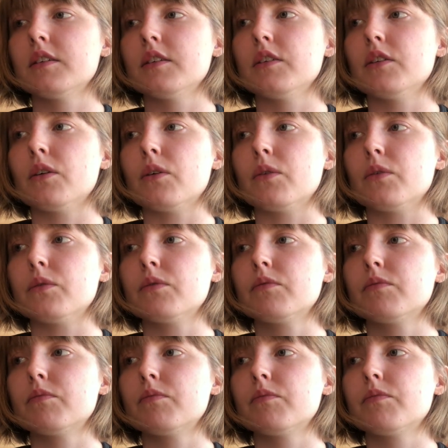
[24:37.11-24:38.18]
you know,
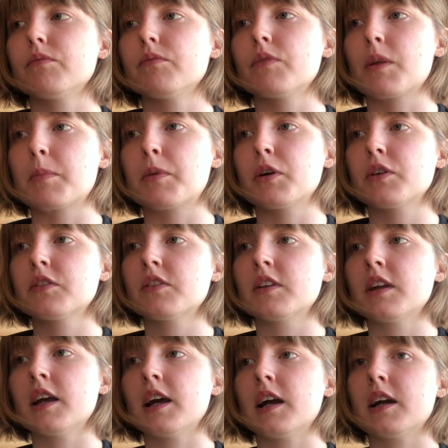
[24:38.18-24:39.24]
the
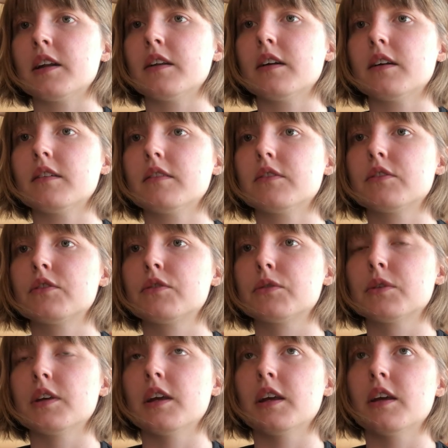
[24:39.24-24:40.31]
person had
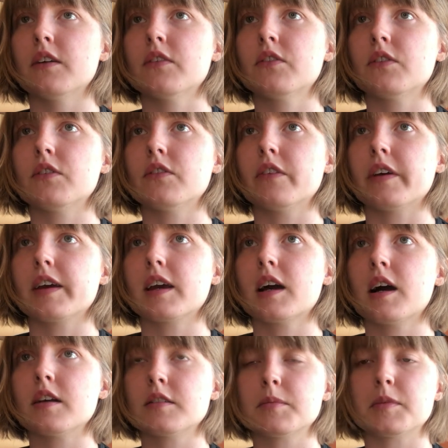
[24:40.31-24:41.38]
truly a gift of, like,
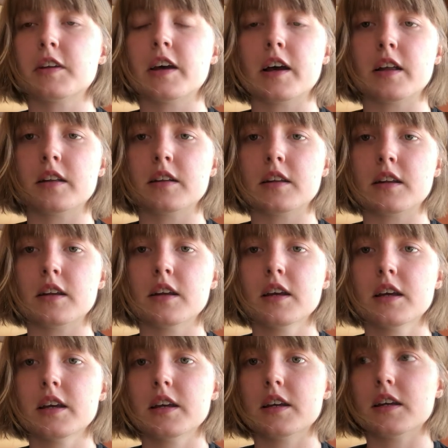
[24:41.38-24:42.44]
hospitality
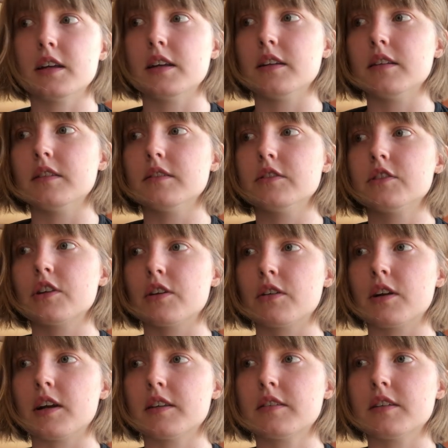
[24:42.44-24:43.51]
and
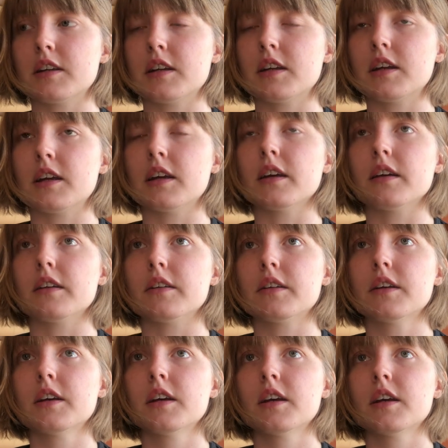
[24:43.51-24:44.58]
generosity, and